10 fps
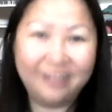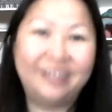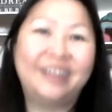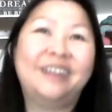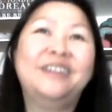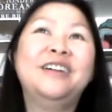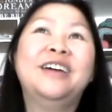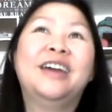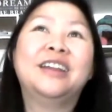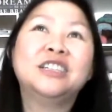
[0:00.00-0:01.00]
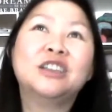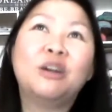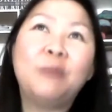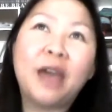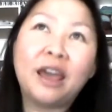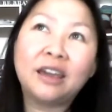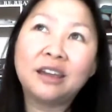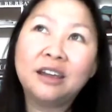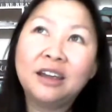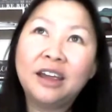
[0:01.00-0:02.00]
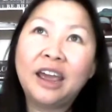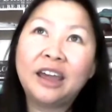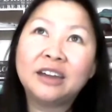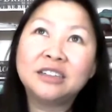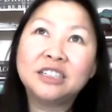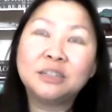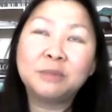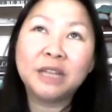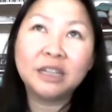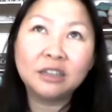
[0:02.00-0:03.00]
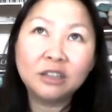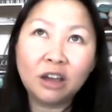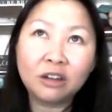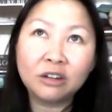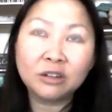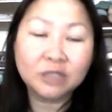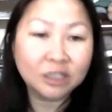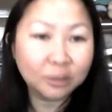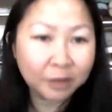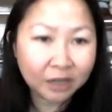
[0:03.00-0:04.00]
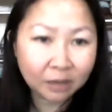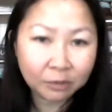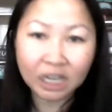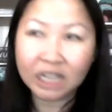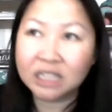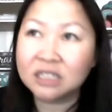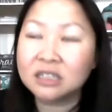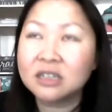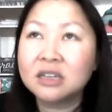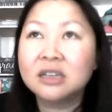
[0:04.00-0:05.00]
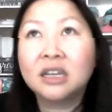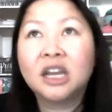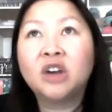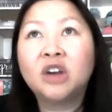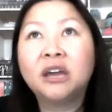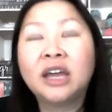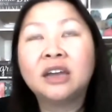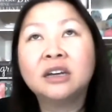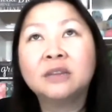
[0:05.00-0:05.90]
and then she'd go back and she'd play a little longer, still picking up her kids, and